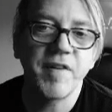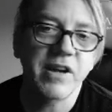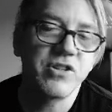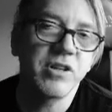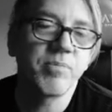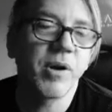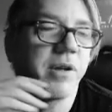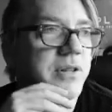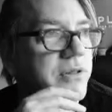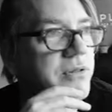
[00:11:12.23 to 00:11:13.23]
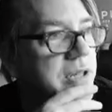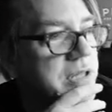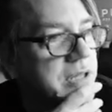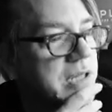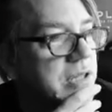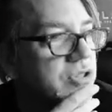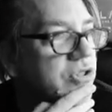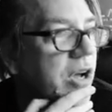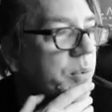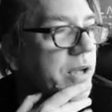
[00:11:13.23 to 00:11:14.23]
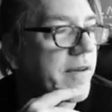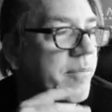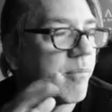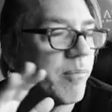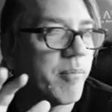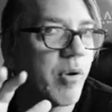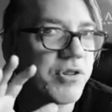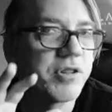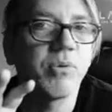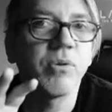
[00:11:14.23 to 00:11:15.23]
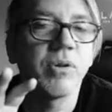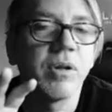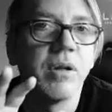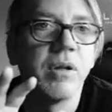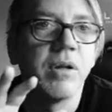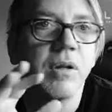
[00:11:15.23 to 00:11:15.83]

In fact, you could probably do this in Strahd where you have multiple,